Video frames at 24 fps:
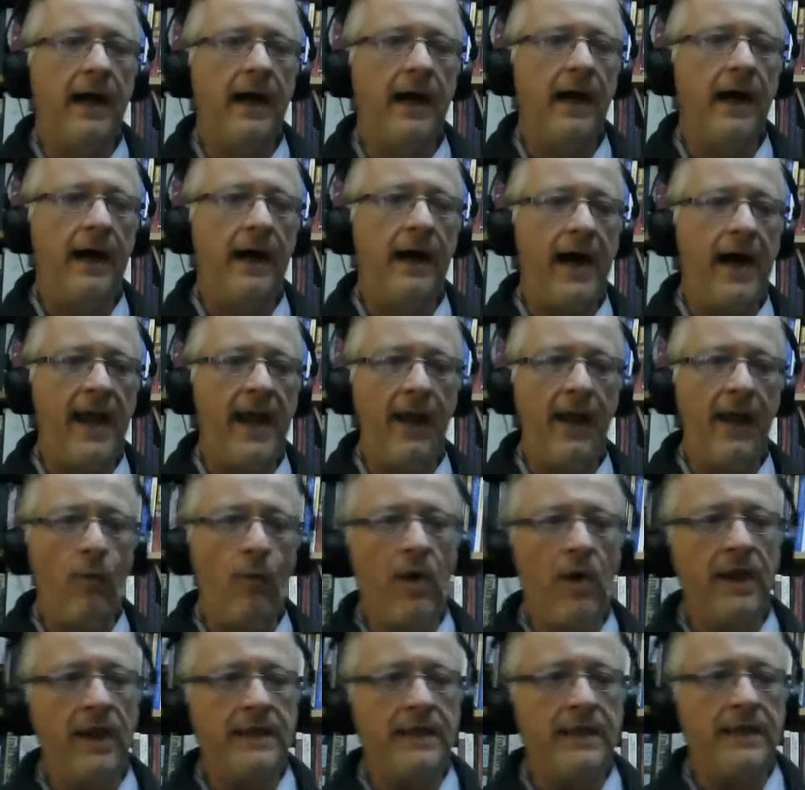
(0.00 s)
Uh, and I
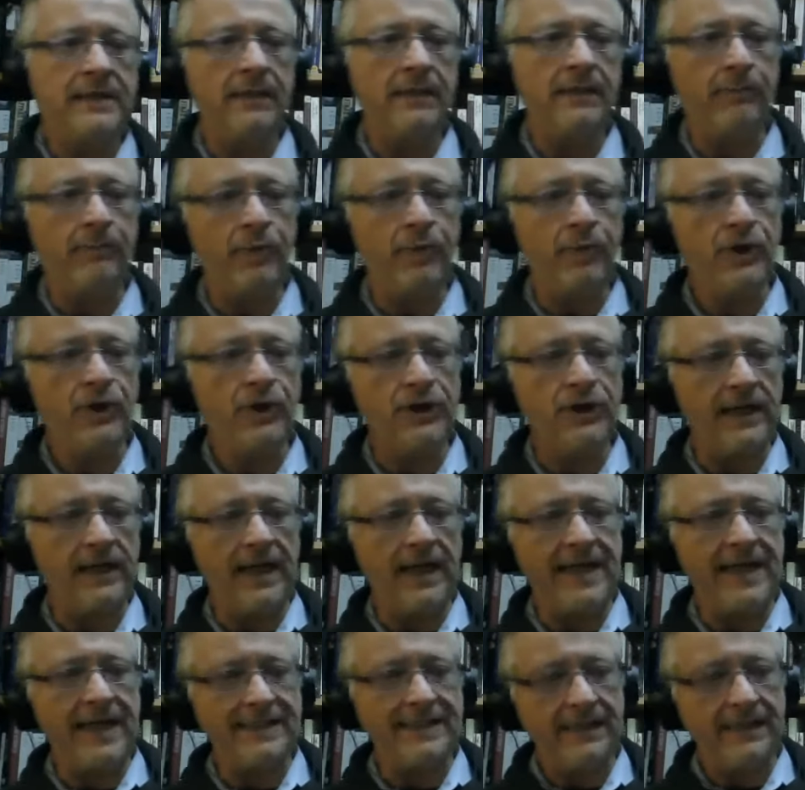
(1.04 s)
wanted to push it
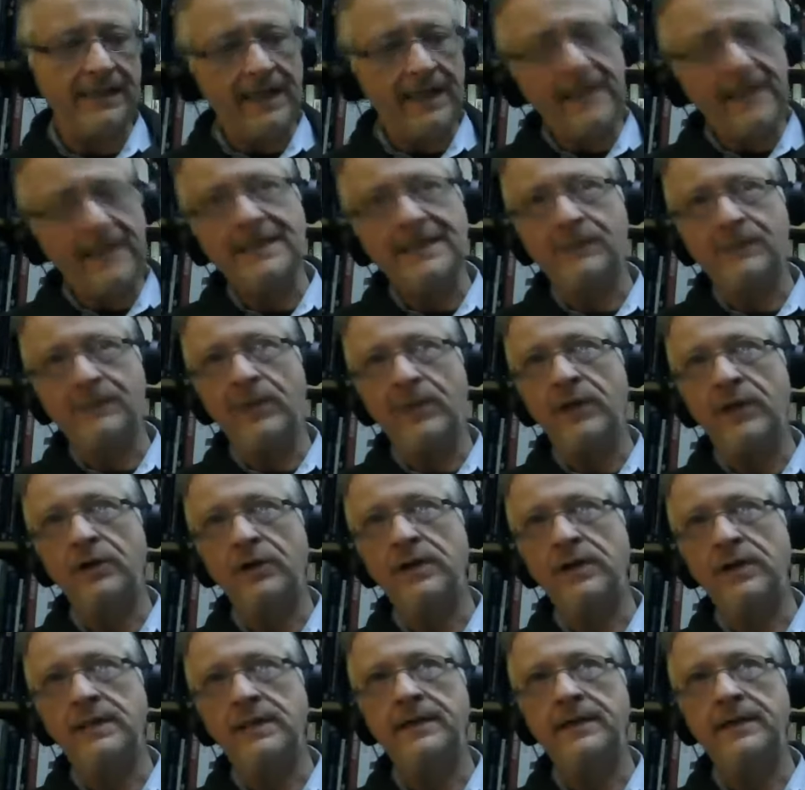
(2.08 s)
as late as we
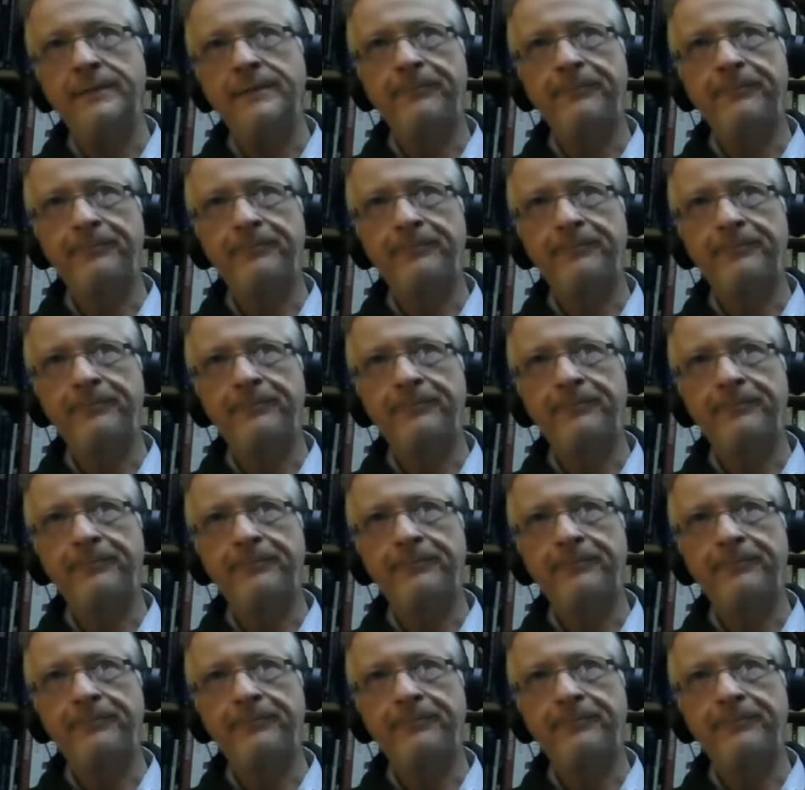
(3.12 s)
could